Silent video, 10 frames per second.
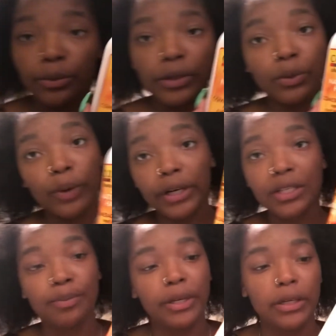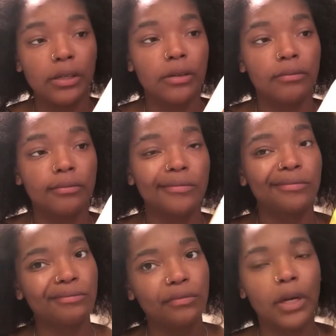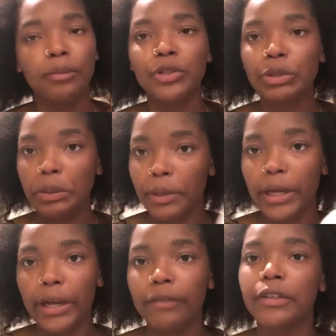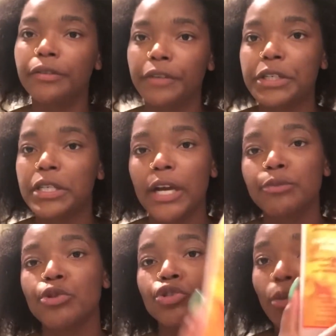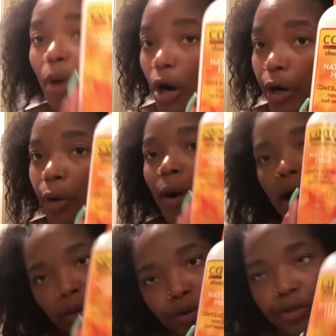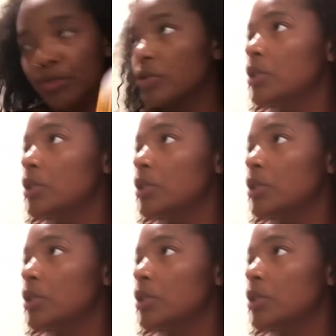it really works, but I'm doing my hair for the first time, so tomorrow I will use